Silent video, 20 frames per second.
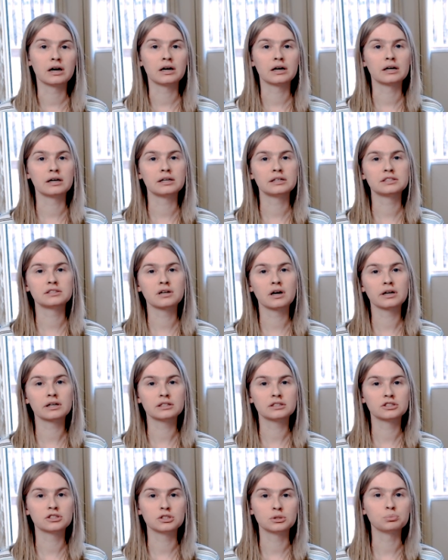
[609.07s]
It's
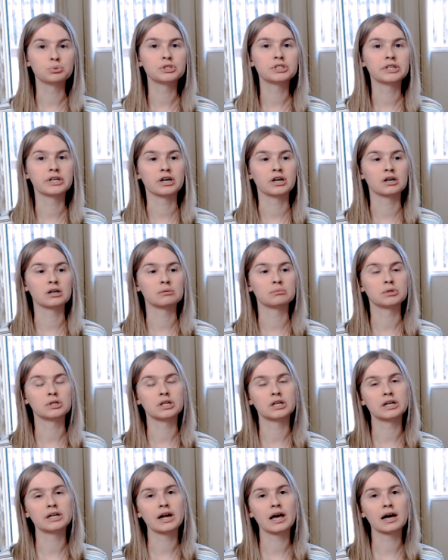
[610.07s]
not super terrible,
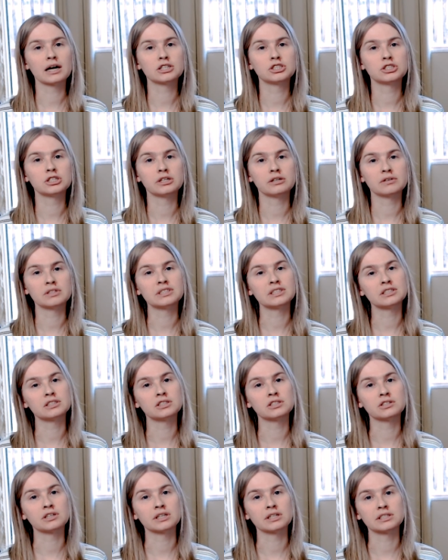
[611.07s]
and actually what's
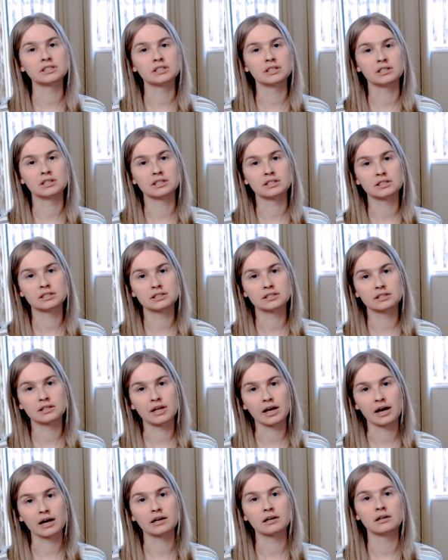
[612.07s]
interesting is
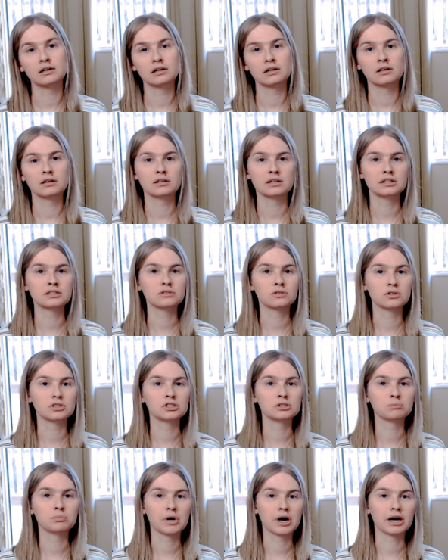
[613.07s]
that this
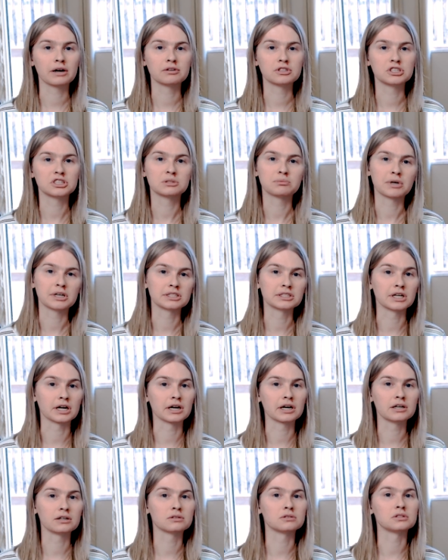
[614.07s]
Orange Pi, which is my
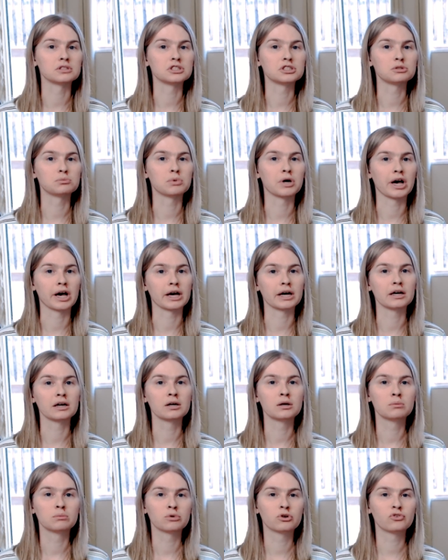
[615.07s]
second Orange Pi,
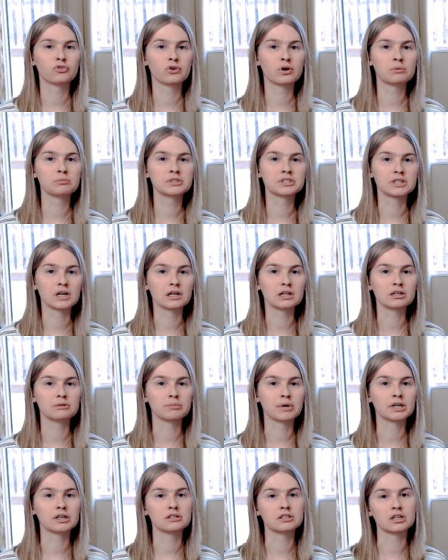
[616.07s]
performs slightly
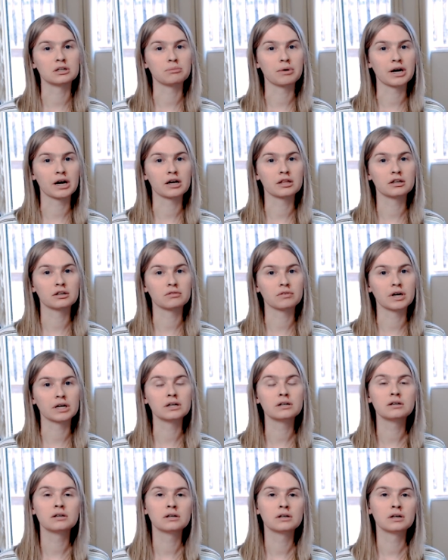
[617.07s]
better than my other
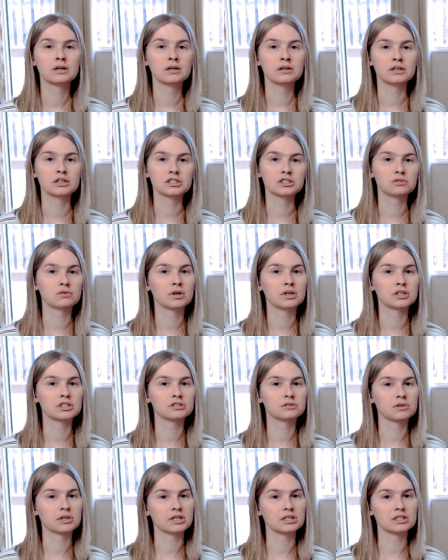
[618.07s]
one. This one is
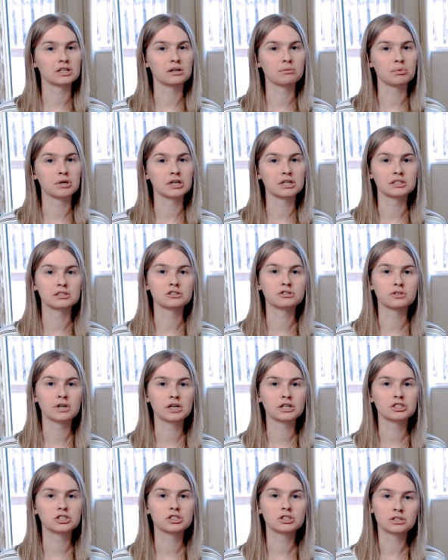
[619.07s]
running Debian
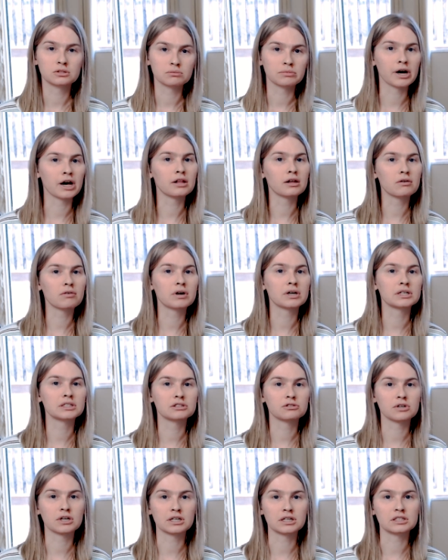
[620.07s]
Stretch. My other one is
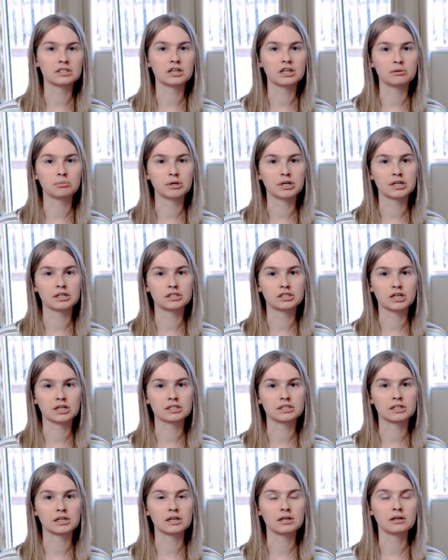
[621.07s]
running Debian
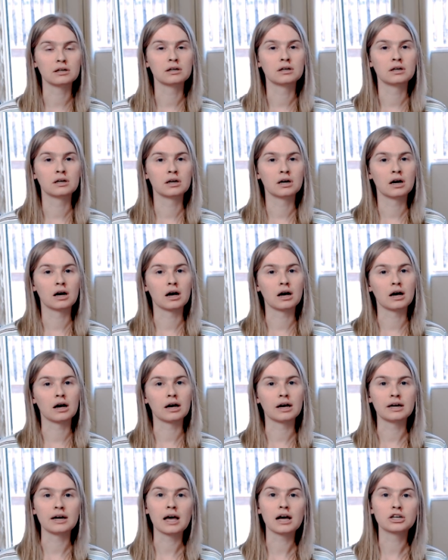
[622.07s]
Jessie,
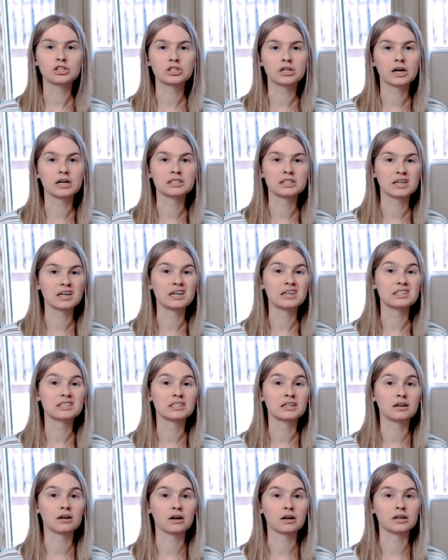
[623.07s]
and actually has a
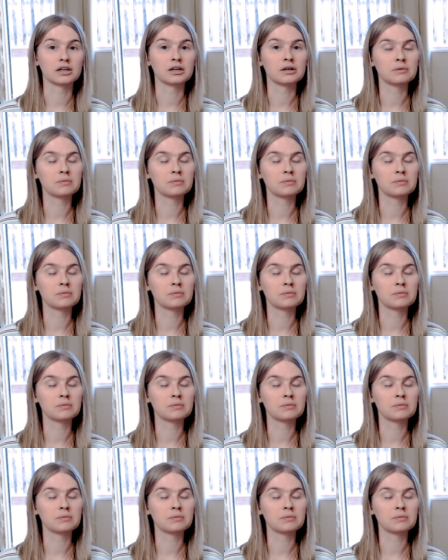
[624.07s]
heatsink on it.